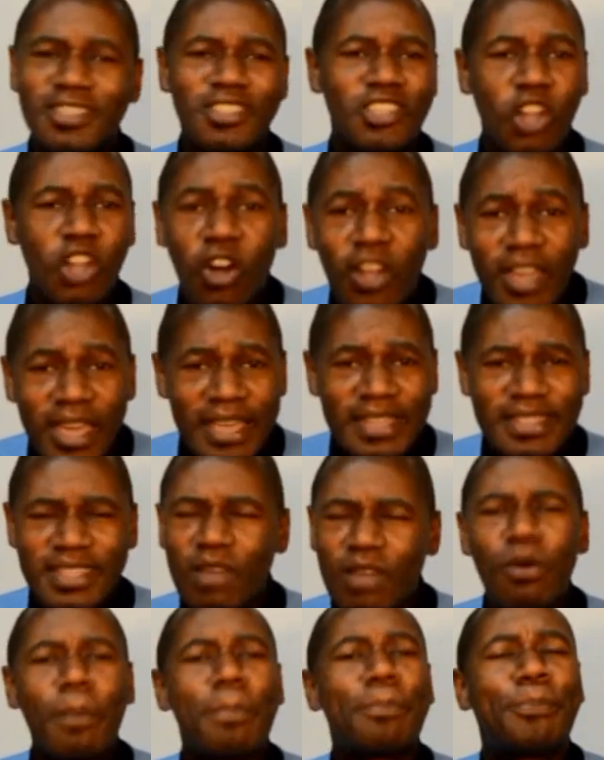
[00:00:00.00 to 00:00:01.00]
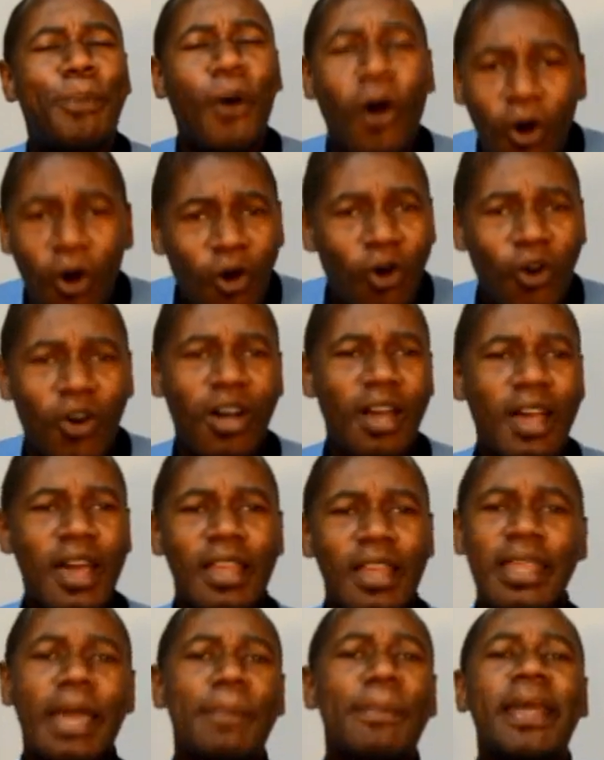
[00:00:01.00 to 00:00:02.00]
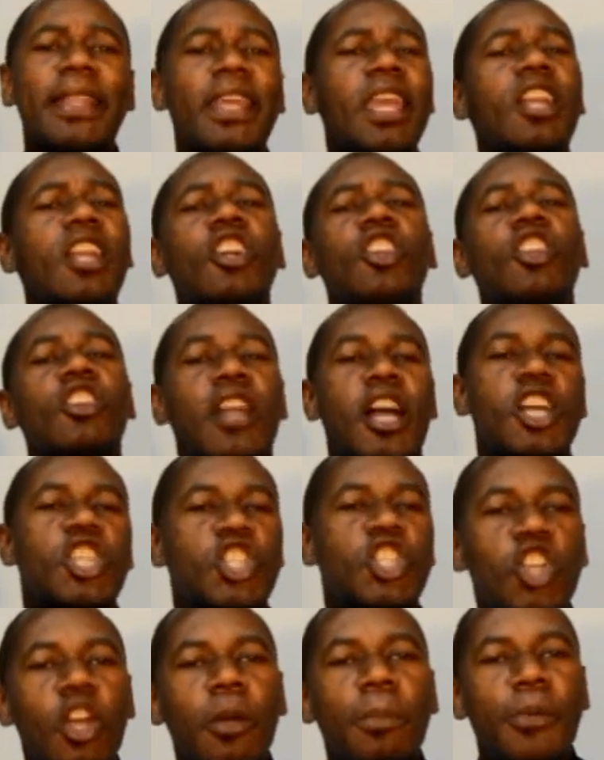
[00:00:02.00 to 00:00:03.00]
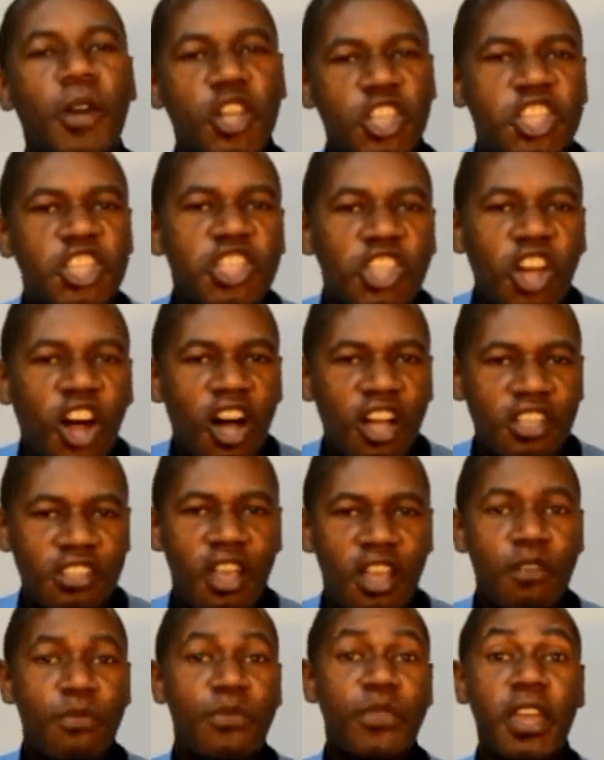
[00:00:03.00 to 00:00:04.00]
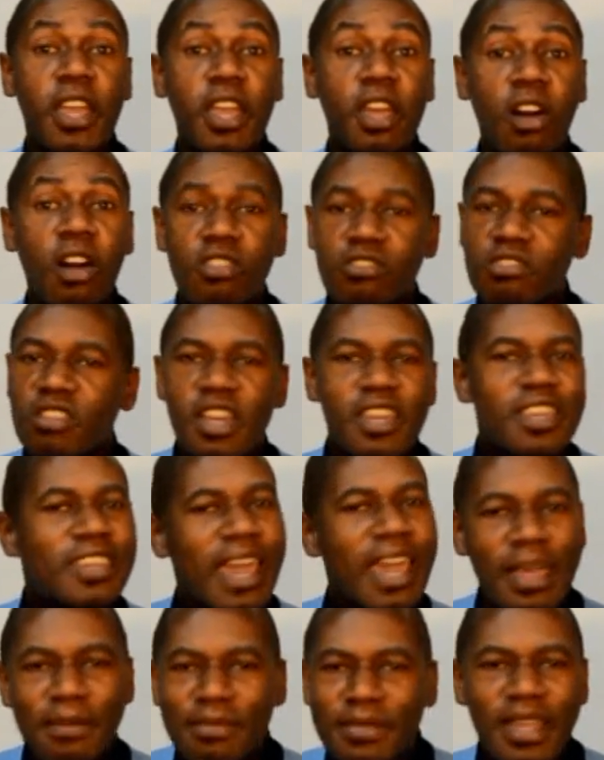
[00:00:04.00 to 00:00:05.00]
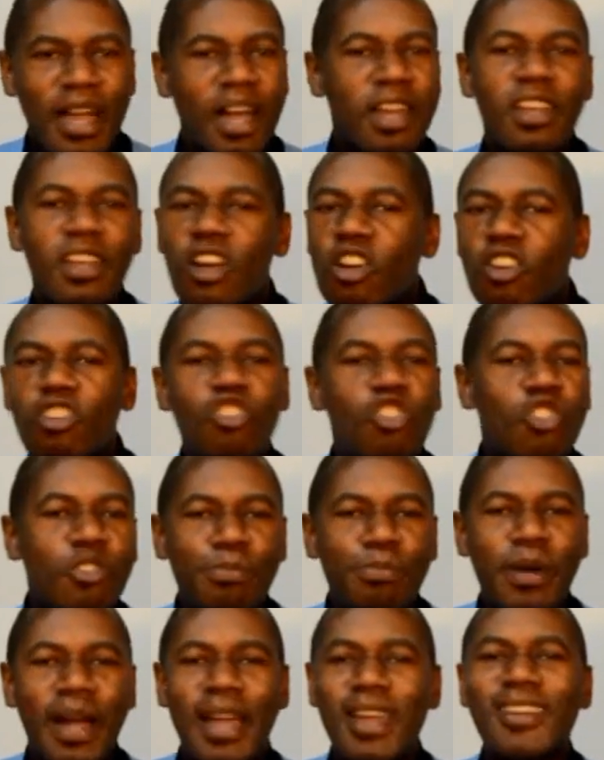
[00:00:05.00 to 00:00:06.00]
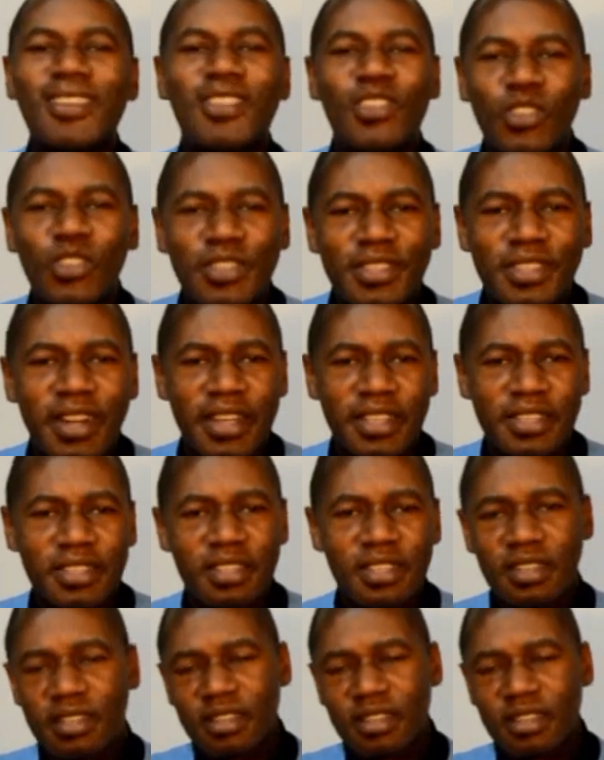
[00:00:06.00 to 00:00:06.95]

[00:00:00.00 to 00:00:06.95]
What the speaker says: donkeys. They were poor. They made England look like superstars. 3 goals, game done, goodbye and good night.